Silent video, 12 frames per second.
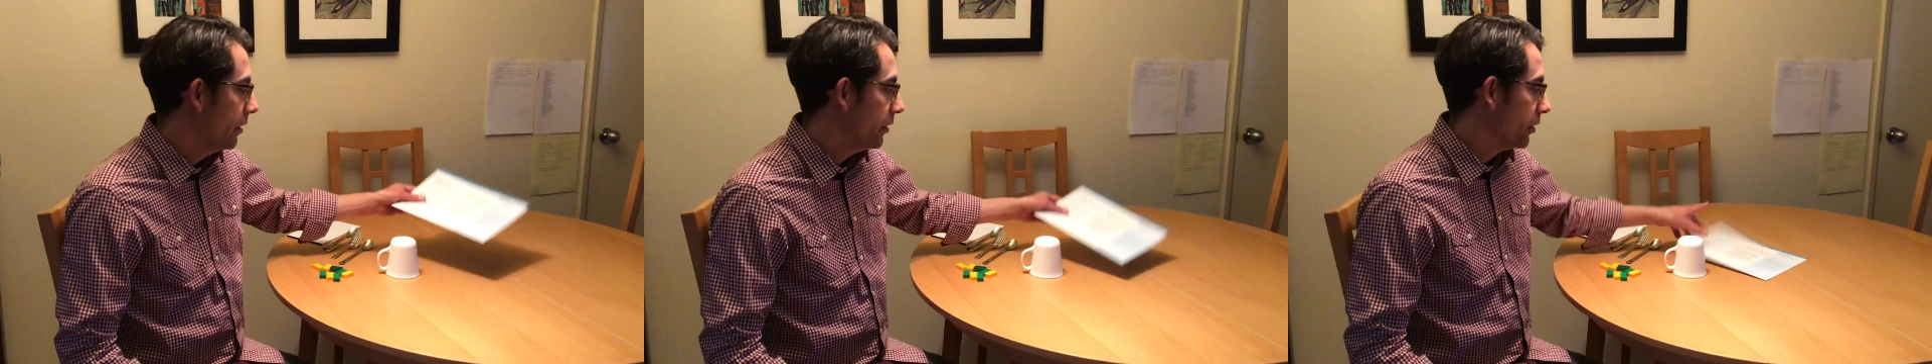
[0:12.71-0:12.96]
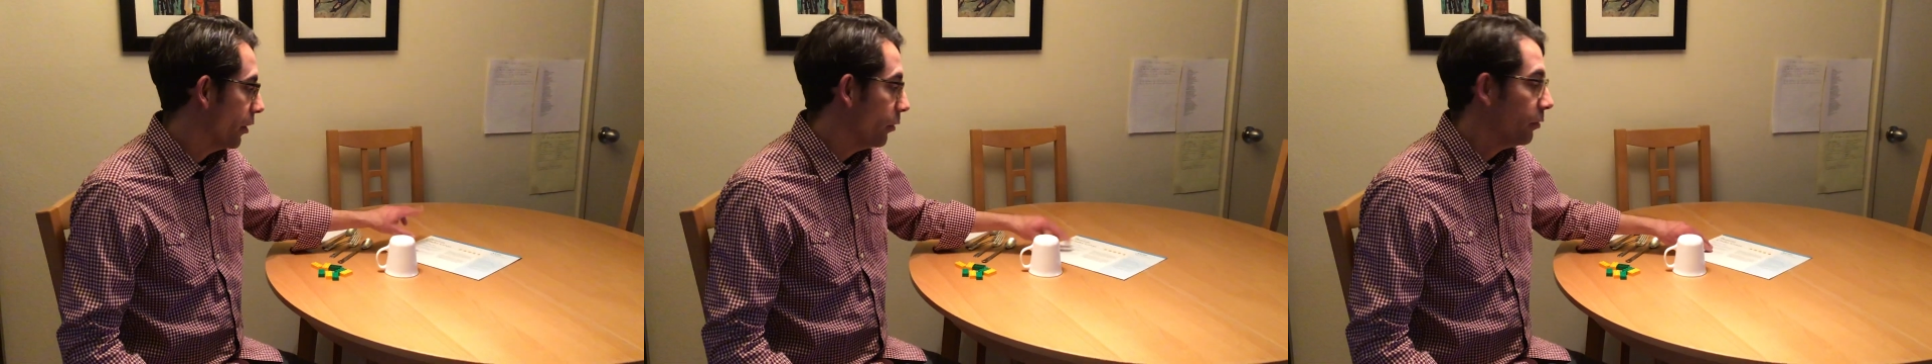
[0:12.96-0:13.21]

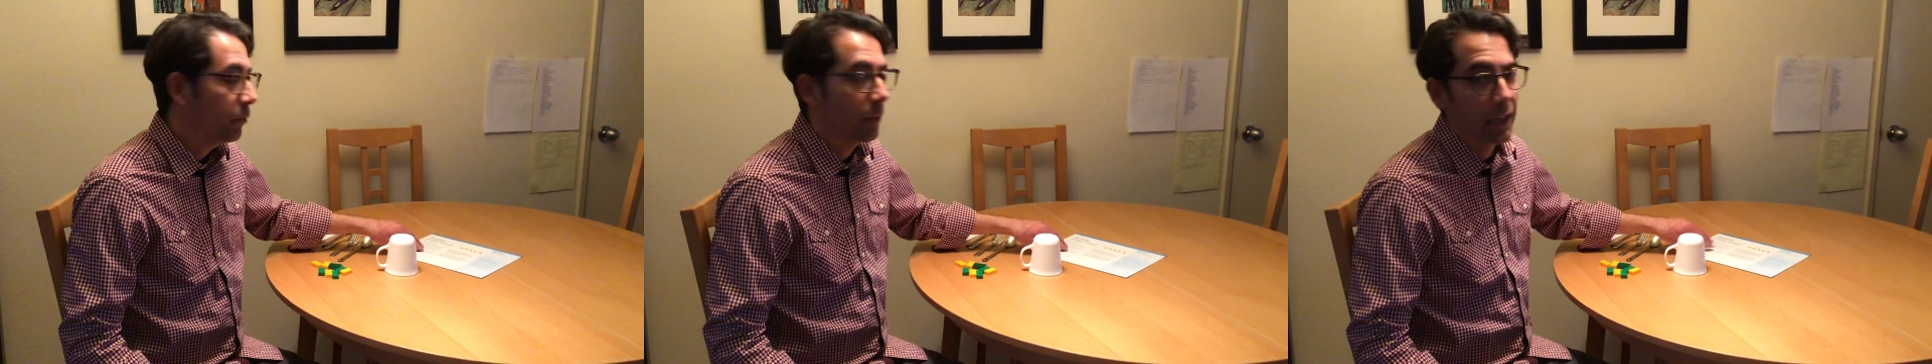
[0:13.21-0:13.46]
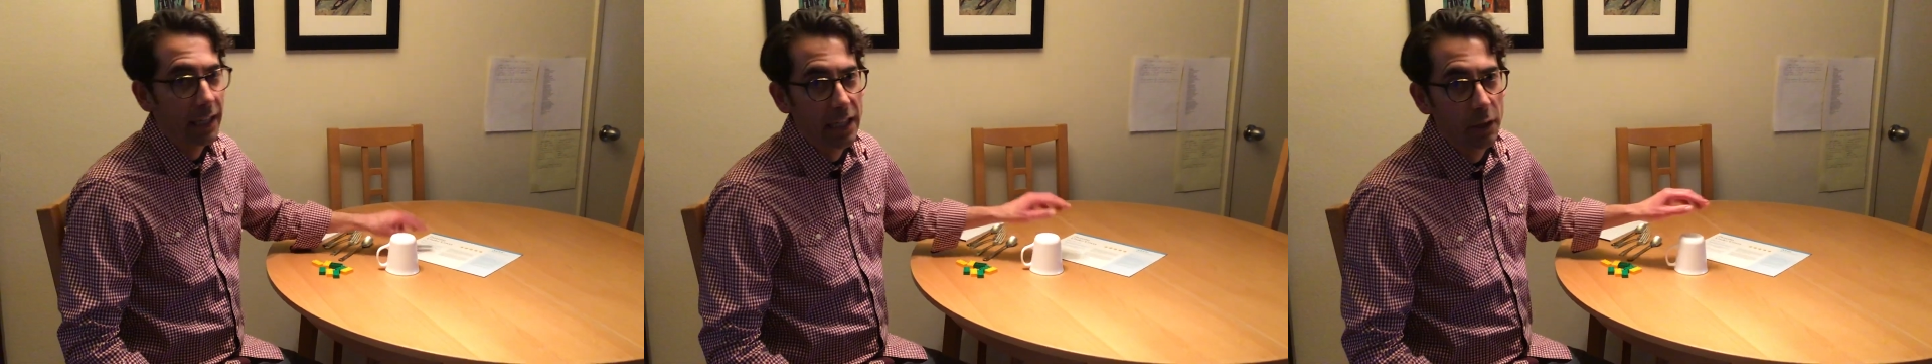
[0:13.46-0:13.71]
So
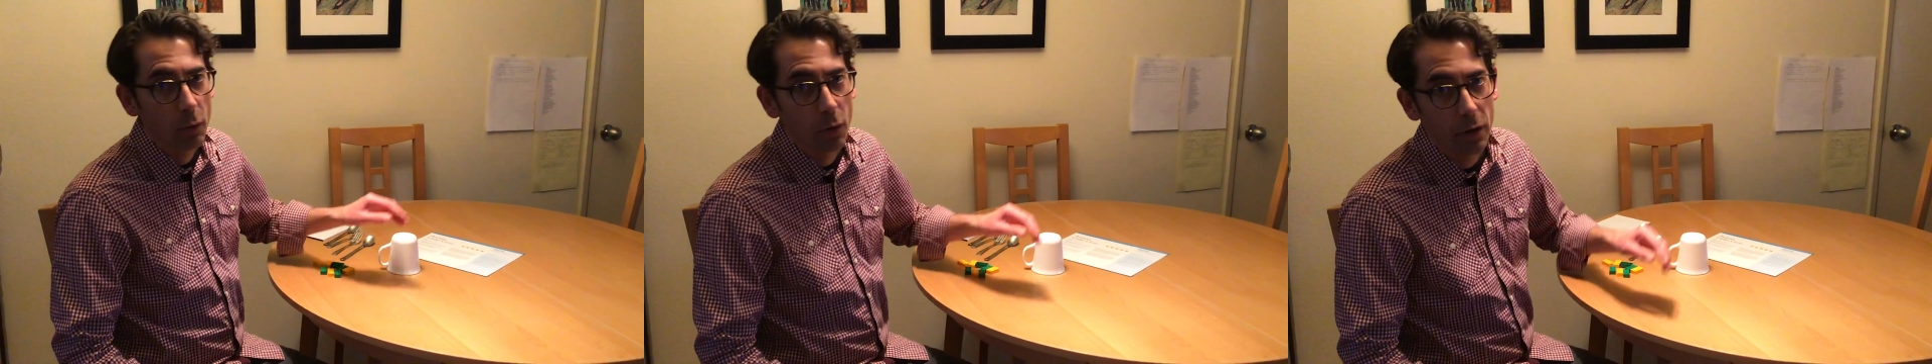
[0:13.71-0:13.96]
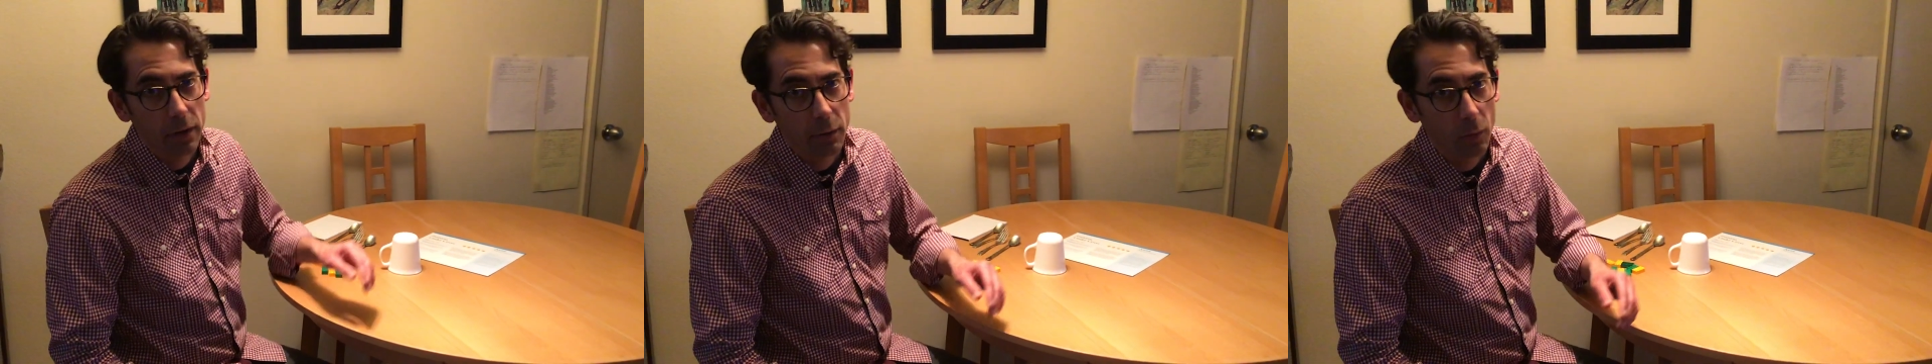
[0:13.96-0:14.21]
my
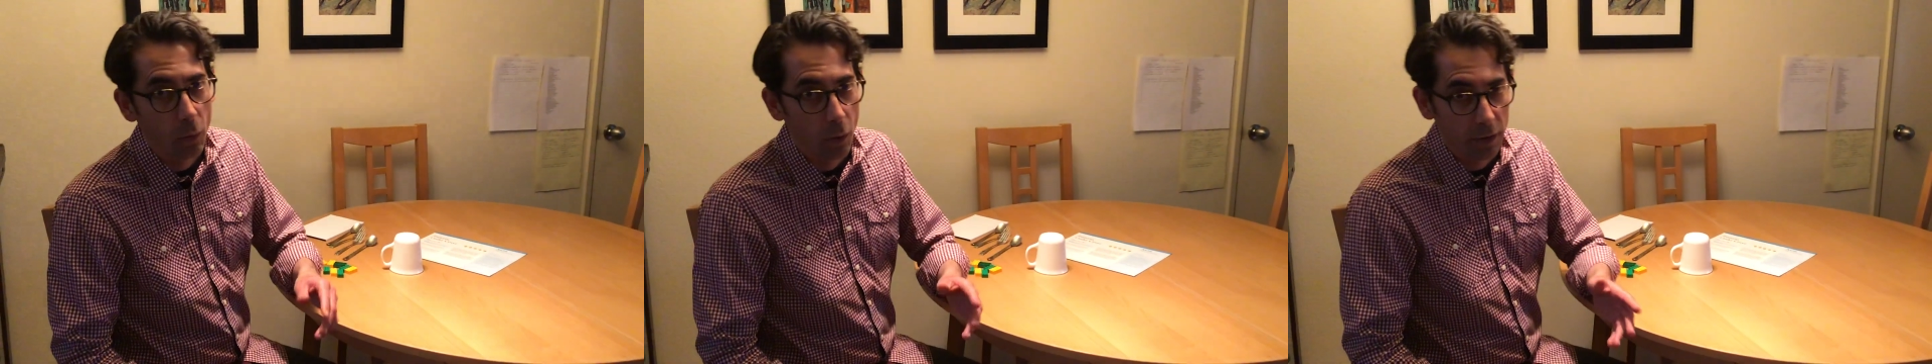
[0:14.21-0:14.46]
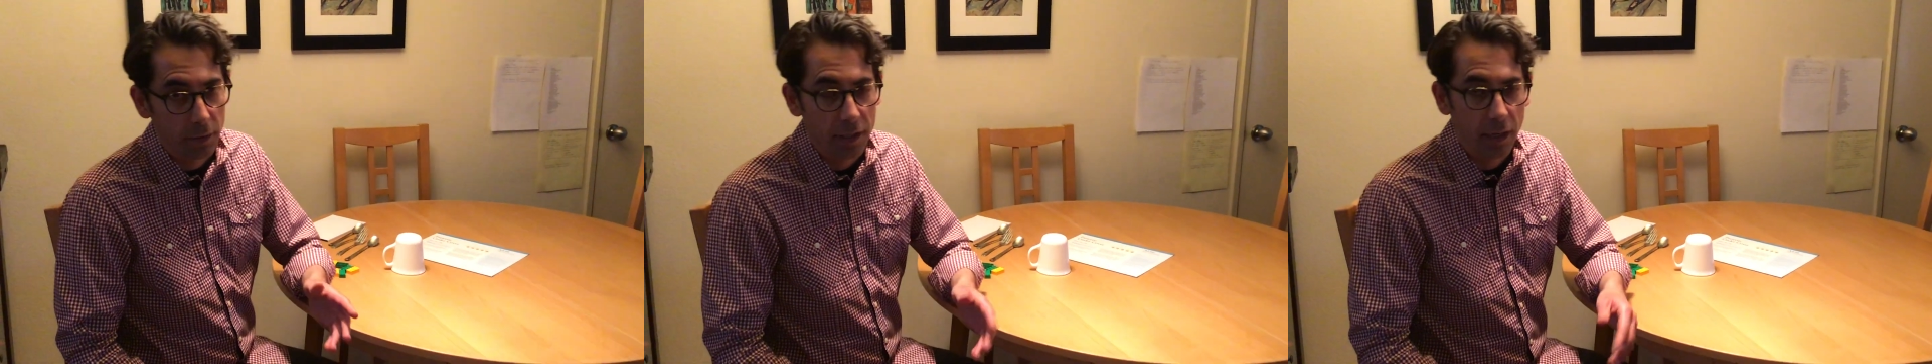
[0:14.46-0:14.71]
keyword,
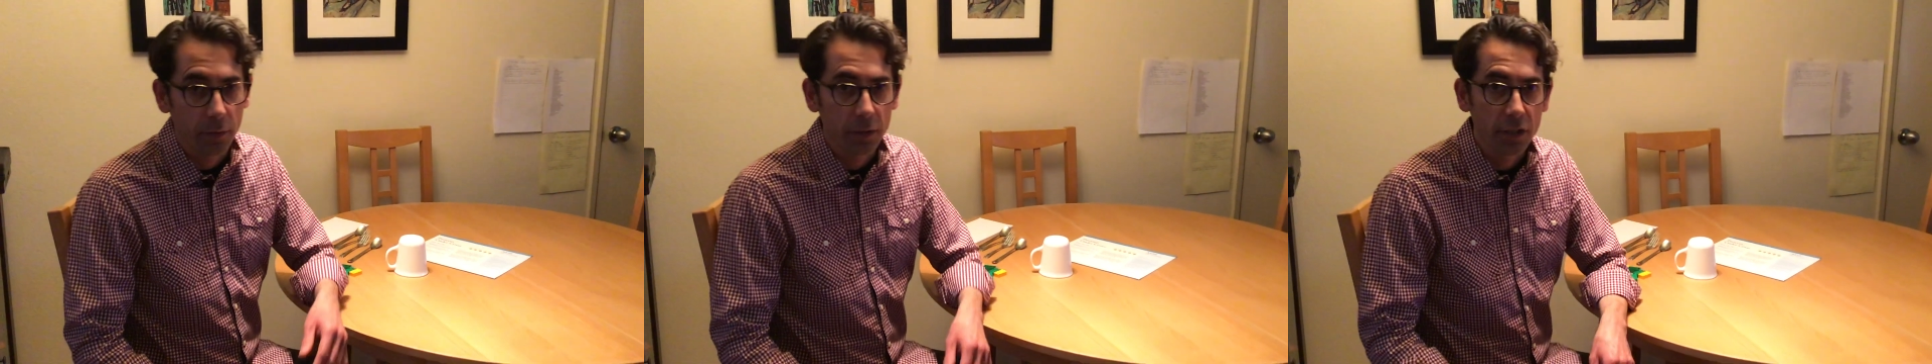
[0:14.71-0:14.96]
one of several,